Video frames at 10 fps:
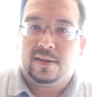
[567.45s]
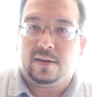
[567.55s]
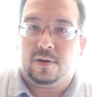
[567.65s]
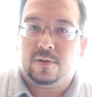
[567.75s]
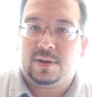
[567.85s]

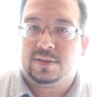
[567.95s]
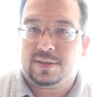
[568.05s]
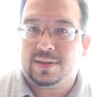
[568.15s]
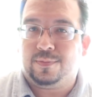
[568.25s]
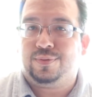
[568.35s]
Only to
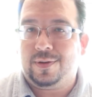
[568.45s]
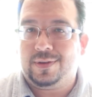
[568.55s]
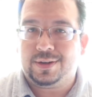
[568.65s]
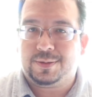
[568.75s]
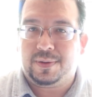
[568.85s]
some
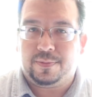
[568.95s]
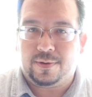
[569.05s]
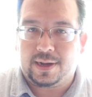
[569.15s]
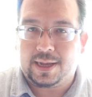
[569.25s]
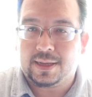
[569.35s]
privileged
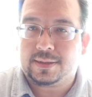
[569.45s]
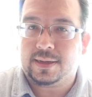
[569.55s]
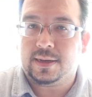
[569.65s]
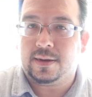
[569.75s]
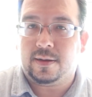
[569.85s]
people, I guess.
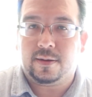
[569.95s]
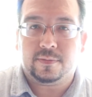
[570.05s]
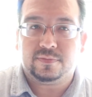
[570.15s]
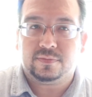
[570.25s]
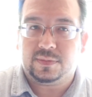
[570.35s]
And
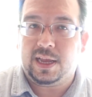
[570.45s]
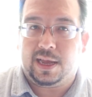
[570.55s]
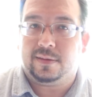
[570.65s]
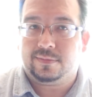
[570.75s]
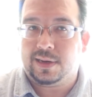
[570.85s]

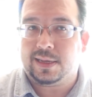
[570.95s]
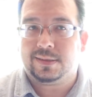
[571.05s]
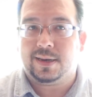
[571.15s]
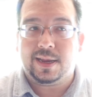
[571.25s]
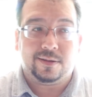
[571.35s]
yeah,
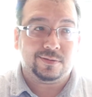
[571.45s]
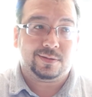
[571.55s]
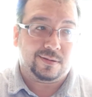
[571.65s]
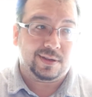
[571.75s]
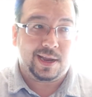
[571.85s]
that's illegal.
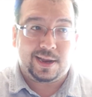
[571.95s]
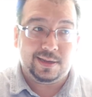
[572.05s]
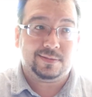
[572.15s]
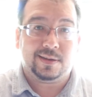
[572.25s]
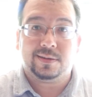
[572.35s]
So yeah,
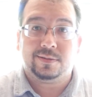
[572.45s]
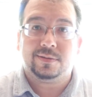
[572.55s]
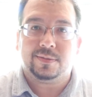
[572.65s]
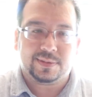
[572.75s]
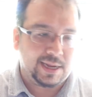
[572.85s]
he was gonna do
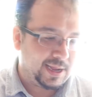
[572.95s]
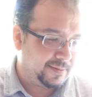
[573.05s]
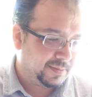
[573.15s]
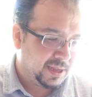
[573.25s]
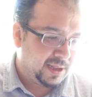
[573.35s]
some
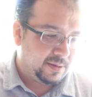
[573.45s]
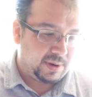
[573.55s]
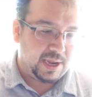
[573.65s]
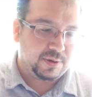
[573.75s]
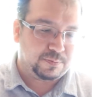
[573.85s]
time,
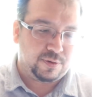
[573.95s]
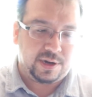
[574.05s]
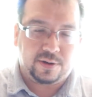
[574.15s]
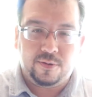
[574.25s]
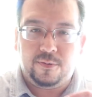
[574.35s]
but he was
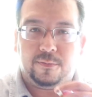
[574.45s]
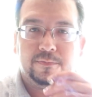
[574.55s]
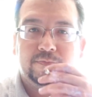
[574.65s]
pretty cool.